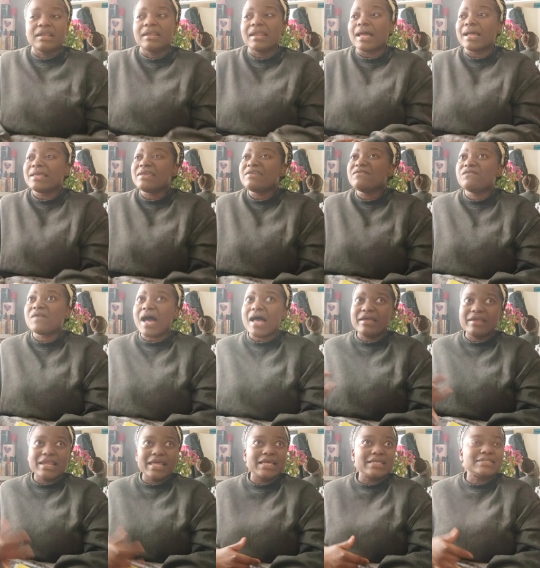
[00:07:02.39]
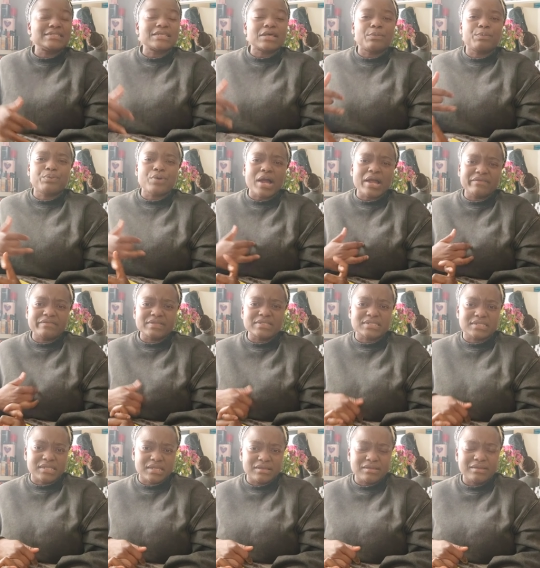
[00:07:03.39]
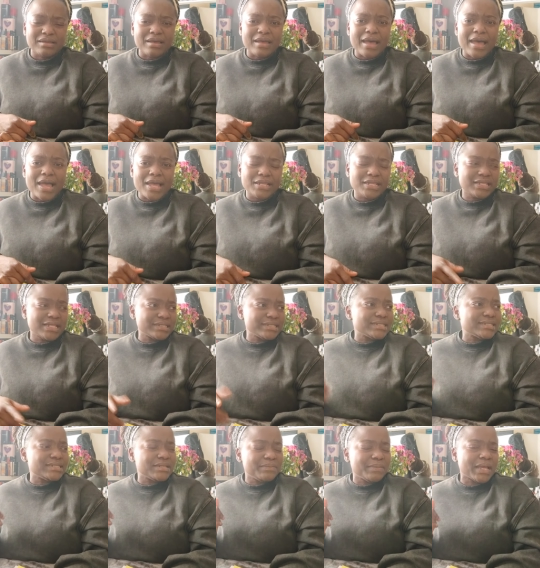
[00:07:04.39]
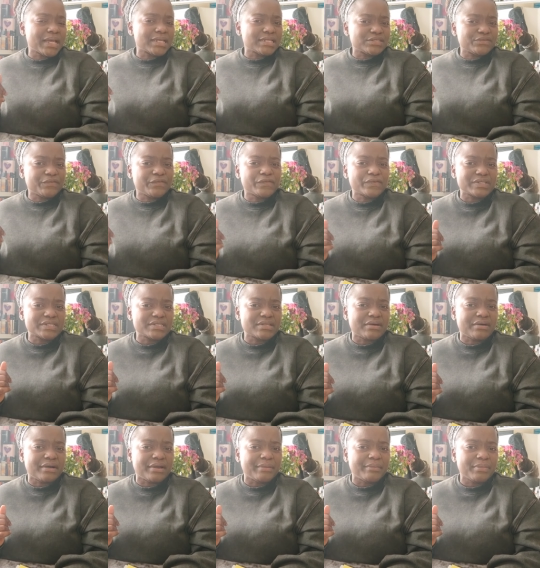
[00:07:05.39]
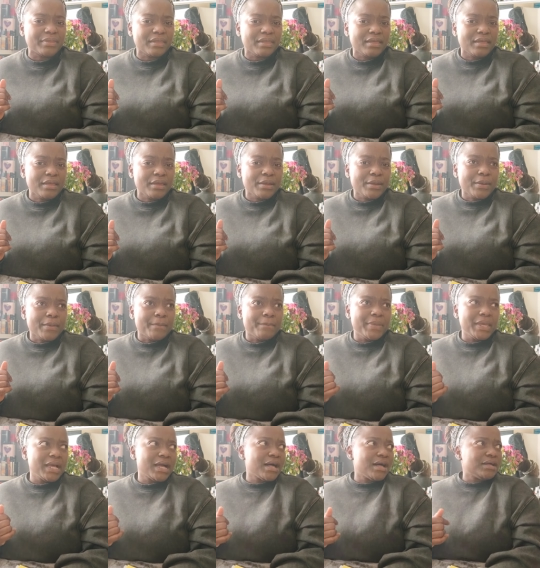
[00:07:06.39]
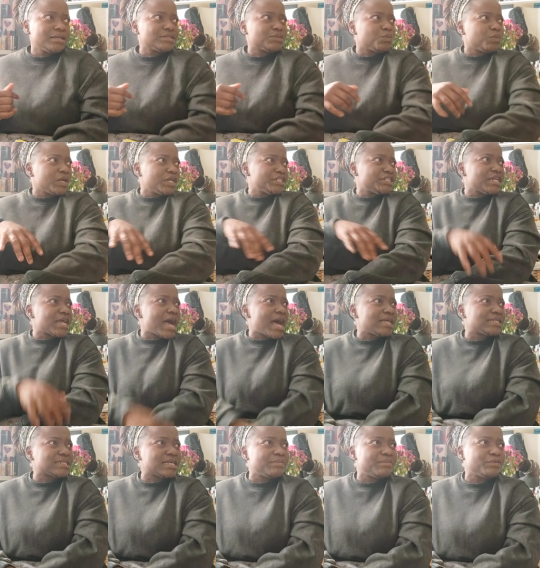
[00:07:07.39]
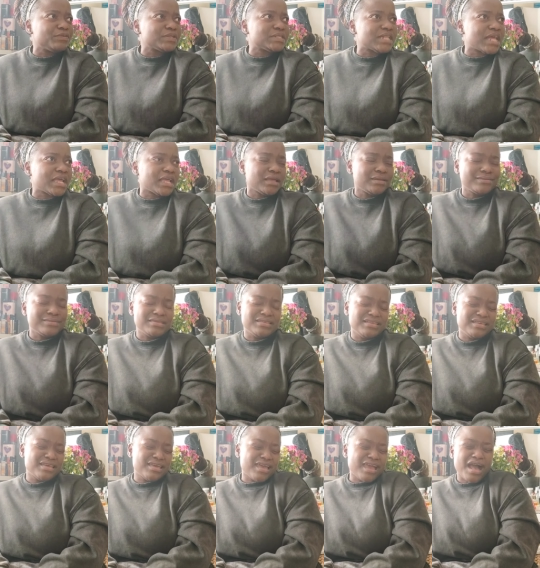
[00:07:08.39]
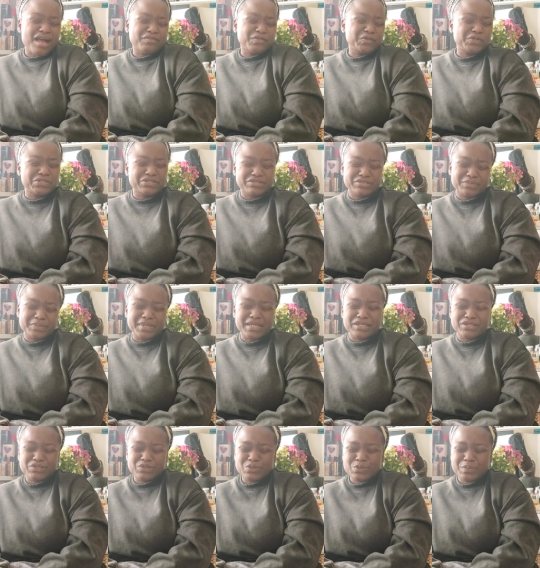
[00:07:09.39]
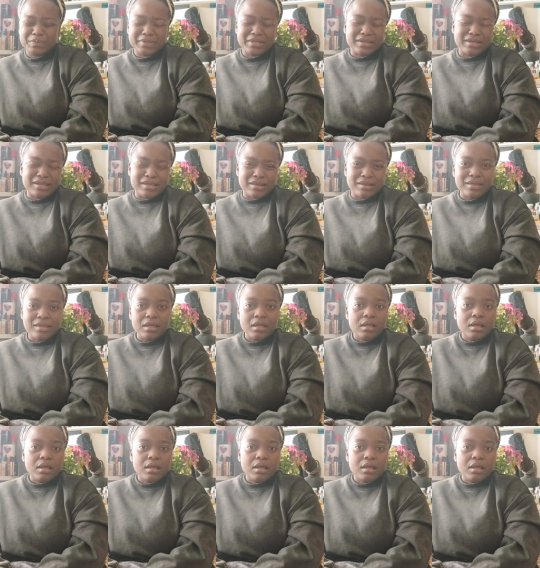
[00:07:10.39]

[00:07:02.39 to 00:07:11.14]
Like it violates a privacy. And it doesn't seem like it's the first time. Because when she asked me, was like, Yeah, I was just being stupid again.